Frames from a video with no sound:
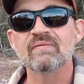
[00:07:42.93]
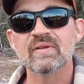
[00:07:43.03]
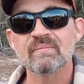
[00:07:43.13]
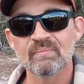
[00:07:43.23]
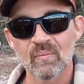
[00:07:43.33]

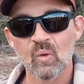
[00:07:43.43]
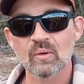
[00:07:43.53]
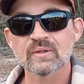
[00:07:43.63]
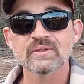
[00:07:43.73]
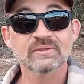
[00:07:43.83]
even
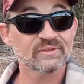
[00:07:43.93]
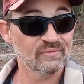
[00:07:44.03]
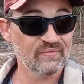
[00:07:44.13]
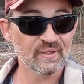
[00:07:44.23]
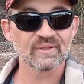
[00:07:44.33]
more
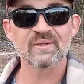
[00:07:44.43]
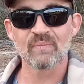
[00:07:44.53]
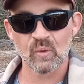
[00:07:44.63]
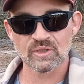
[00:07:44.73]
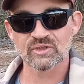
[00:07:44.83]

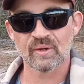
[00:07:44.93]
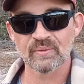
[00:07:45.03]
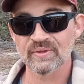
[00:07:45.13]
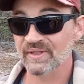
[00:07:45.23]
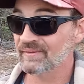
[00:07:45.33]
severely, more
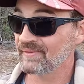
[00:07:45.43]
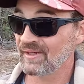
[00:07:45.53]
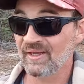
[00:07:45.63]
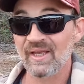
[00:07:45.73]
stubbornly,